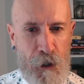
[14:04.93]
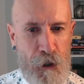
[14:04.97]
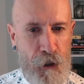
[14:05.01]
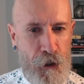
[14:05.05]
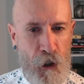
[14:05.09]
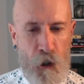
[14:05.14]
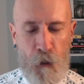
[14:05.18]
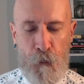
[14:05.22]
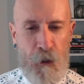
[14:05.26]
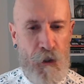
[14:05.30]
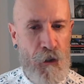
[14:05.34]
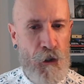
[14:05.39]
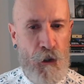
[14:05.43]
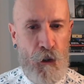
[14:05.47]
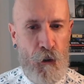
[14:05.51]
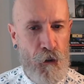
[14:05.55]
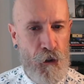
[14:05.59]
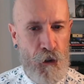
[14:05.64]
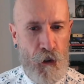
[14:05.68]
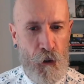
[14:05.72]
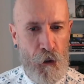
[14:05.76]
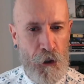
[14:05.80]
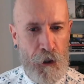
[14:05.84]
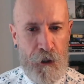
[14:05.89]
term is too
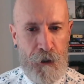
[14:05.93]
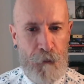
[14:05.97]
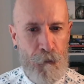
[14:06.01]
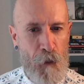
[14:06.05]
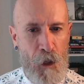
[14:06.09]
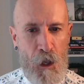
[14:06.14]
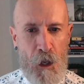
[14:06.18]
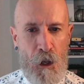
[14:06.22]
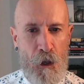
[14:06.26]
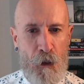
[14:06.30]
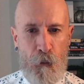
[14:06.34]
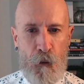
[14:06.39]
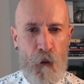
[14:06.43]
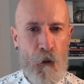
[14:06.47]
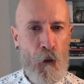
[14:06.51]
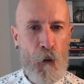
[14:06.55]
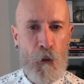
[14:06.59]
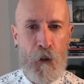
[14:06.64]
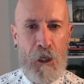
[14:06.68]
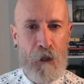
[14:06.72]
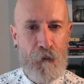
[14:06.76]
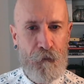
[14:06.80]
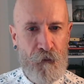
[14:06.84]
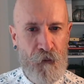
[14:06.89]
short. You don't
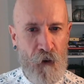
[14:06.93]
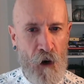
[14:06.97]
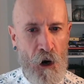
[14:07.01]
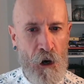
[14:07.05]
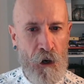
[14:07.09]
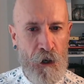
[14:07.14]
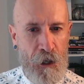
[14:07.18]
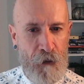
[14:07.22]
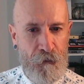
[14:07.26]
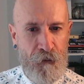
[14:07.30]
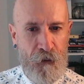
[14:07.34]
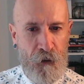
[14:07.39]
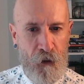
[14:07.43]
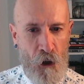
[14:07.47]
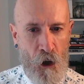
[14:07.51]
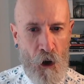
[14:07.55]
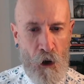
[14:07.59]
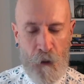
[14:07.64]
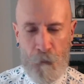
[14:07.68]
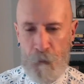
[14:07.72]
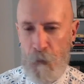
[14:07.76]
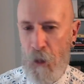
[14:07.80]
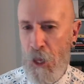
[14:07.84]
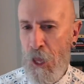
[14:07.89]
get far enough
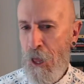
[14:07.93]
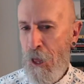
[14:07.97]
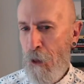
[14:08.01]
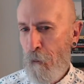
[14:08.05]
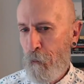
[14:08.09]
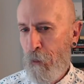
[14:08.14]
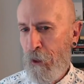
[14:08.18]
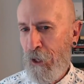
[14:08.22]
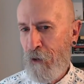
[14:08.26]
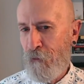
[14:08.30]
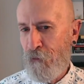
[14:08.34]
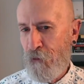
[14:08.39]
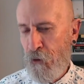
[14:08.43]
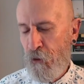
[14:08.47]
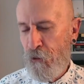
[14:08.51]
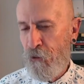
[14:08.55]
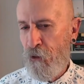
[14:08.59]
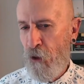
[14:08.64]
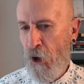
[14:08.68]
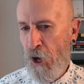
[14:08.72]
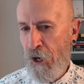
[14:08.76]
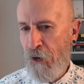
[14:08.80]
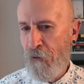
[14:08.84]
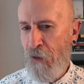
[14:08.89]
along. But if you
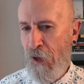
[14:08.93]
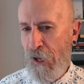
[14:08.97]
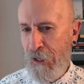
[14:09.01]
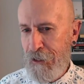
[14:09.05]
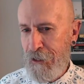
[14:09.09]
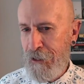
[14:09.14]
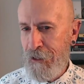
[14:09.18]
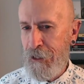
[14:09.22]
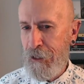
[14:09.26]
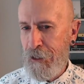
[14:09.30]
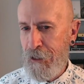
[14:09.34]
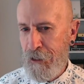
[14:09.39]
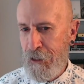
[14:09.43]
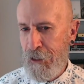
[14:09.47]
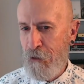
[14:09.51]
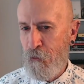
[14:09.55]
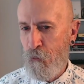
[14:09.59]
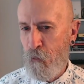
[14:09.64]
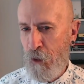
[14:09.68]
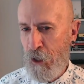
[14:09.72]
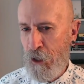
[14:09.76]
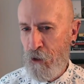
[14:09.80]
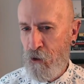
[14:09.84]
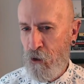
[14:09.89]
thought of that
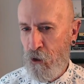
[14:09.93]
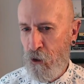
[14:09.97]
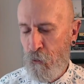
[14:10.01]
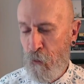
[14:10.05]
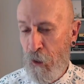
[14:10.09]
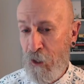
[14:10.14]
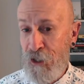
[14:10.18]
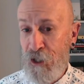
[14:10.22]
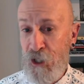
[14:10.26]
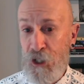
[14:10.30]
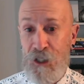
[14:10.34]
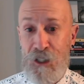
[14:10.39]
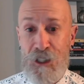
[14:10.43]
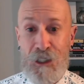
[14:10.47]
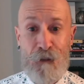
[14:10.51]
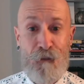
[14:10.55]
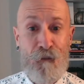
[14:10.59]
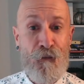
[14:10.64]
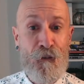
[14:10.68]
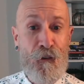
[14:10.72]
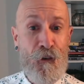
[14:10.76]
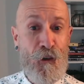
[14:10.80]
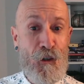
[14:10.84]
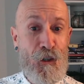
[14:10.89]
16-week term as just the
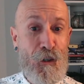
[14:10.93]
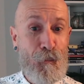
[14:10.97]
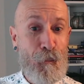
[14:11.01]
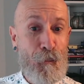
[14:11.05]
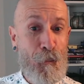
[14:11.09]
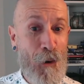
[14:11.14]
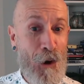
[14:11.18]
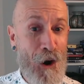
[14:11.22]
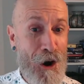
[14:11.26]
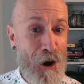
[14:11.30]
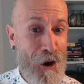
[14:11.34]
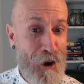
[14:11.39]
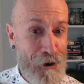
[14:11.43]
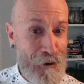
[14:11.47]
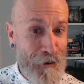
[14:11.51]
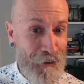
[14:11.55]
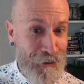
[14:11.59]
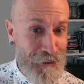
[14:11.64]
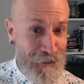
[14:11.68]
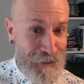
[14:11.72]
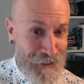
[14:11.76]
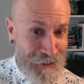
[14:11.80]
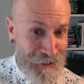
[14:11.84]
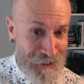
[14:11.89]
first
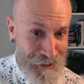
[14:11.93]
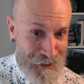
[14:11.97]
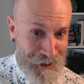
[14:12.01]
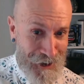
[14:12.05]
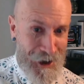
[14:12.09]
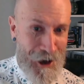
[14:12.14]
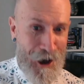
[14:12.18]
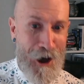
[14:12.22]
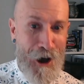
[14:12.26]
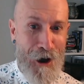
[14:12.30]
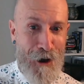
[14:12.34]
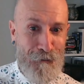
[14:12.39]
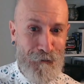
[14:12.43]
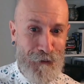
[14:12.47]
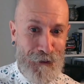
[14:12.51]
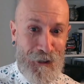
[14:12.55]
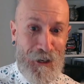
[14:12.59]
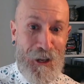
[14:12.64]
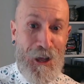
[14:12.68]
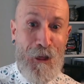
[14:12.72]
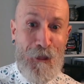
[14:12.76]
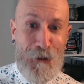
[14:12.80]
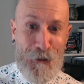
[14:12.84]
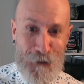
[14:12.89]
part of
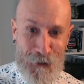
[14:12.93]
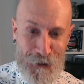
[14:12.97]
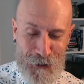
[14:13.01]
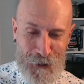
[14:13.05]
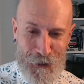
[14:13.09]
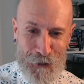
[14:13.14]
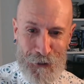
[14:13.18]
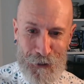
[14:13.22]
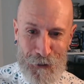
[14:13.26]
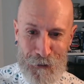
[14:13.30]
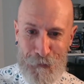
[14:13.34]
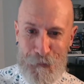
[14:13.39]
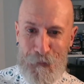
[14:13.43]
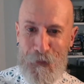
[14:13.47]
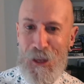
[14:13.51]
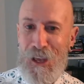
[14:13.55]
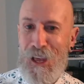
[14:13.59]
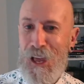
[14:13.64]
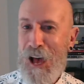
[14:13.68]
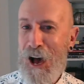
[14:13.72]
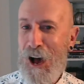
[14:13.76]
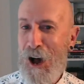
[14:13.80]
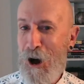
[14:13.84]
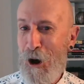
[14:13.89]
another term,
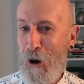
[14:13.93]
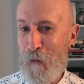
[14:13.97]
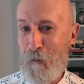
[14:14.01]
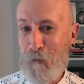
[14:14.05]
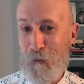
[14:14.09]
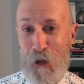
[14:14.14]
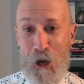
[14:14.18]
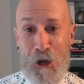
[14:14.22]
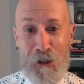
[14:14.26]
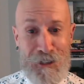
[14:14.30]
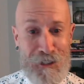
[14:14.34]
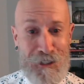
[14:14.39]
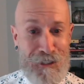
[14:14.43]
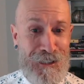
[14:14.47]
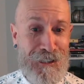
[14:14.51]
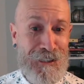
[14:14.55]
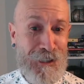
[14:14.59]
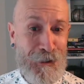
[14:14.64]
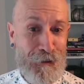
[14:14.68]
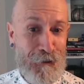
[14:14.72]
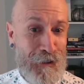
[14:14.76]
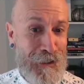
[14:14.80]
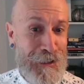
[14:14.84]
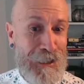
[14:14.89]
not
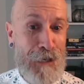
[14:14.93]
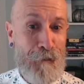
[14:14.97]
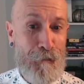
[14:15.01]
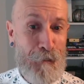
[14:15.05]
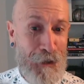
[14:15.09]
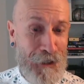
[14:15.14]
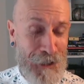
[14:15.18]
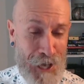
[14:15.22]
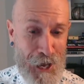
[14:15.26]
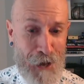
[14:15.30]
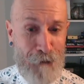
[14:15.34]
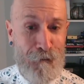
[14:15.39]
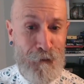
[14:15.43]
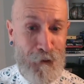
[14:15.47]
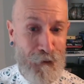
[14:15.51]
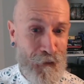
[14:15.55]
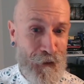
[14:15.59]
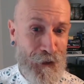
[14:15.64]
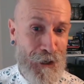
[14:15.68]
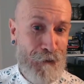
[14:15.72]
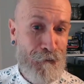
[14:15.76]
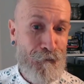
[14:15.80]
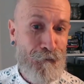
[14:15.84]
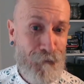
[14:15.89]
necessarily keeping
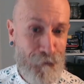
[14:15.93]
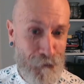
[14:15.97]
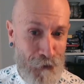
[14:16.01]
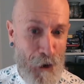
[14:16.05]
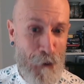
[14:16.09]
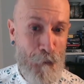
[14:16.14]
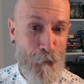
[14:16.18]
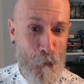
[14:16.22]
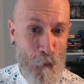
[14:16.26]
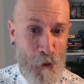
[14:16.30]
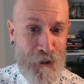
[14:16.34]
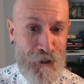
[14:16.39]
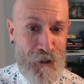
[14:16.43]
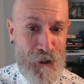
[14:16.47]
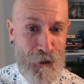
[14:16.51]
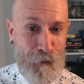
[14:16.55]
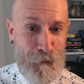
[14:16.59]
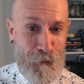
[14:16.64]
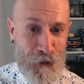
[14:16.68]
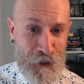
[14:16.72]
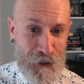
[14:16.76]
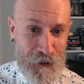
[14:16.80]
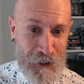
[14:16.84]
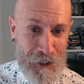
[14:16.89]
everything from one term
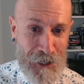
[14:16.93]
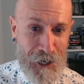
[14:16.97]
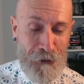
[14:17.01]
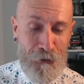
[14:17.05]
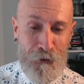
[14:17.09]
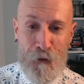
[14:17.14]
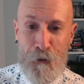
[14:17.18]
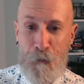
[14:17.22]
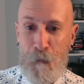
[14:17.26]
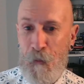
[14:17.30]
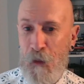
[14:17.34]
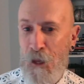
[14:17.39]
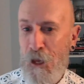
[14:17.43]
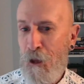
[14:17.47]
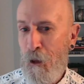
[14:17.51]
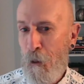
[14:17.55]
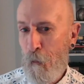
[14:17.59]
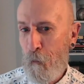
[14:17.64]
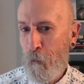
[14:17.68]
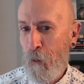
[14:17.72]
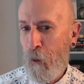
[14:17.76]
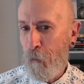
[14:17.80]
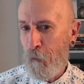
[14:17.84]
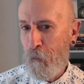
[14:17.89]
to the other,
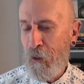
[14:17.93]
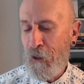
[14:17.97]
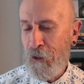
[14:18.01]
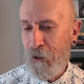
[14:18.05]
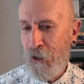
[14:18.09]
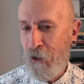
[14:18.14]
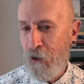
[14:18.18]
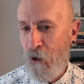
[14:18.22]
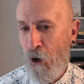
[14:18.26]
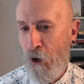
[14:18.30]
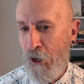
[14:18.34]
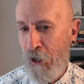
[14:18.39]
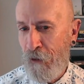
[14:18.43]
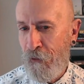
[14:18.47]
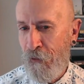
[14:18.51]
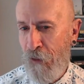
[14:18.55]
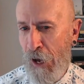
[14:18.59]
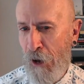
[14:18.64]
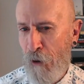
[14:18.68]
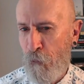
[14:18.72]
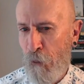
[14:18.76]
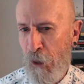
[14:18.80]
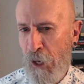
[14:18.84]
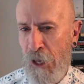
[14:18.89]
but building on it
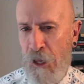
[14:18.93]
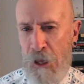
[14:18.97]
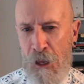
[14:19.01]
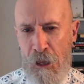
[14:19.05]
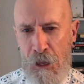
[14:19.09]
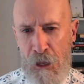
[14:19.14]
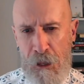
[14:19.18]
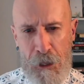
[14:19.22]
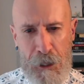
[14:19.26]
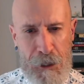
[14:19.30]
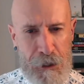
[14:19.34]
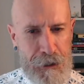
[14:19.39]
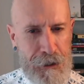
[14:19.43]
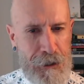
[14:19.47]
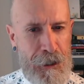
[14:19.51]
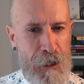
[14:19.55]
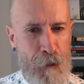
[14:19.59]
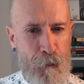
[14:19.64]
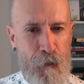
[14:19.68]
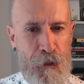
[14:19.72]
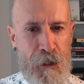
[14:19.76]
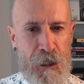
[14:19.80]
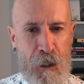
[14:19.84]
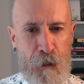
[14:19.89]
that way, it
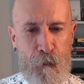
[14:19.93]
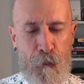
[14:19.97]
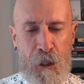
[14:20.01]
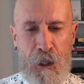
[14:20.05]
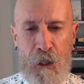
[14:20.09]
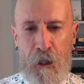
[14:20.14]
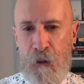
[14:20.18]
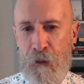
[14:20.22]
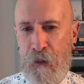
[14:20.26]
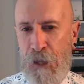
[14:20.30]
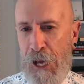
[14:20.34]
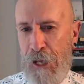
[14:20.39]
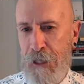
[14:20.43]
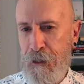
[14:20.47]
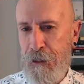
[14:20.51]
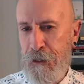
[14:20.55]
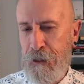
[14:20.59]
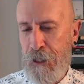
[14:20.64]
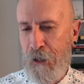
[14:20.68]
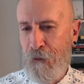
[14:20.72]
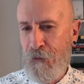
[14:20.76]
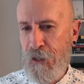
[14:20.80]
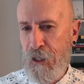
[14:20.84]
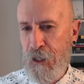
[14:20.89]
seems to me that
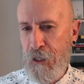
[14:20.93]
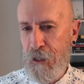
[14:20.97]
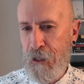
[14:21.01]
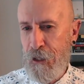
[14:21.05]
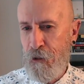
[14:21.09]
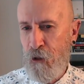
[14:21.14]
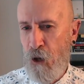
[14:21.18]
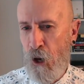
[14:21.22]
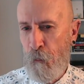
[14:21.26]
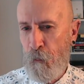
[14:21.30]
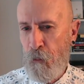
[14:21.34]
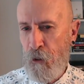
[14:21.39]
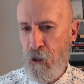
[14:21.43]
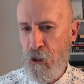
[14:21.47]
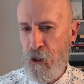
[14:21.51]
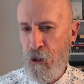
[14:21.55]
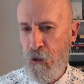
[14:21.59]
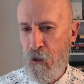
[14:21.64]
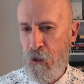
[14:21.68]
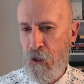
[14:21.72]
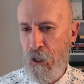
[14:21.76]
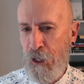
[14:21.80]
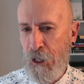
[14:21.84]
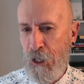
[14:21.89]
gives us an
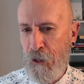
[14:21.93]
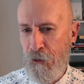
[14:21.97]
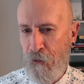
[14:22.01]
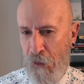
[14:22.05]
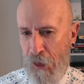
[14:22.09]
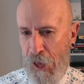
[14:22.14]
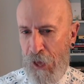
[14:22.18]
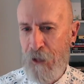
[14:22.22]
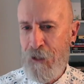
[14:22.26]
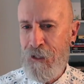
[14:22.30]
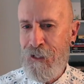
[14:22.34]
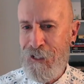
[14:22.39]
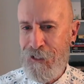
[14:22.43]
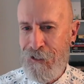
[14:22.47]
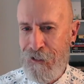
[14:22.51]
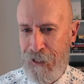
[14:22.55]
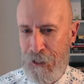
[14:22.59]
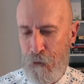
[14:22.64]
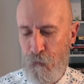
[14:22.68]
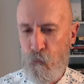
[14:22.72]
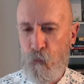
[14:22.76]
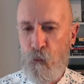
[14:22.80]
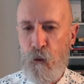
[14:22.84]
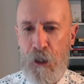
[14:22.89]
opportunity then to
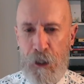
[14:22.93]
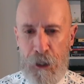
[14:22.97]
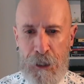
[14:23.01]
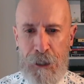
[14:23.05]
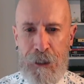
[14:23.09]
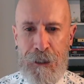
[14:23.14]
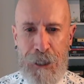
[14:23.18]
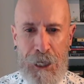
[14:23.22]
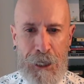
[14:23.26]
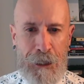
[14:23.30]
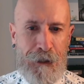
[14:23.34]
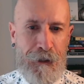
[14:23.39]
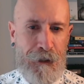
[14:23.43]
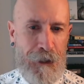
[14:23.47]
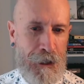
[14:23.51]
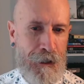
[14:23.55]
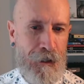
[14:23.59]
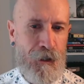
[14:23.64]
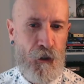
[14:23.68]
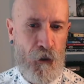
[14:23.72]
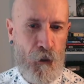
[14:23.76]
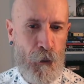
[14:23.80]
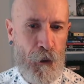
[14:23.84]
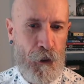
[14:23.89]
really take
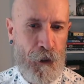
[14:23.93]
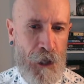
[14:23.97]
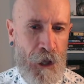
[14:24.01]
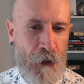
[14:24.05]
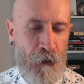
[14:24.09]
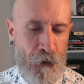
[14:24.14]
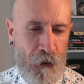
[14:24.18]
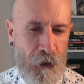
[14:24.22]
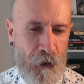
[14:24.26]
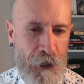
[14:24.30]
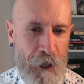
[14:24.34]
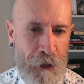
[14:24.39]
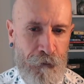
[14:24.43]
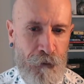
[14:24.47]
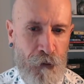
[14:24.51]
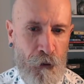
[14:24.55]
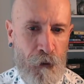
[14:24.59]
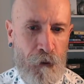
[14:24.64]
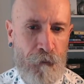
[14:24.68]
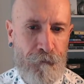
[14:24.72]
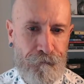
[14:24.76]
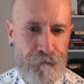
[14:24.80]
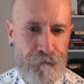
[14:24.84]
things to another level.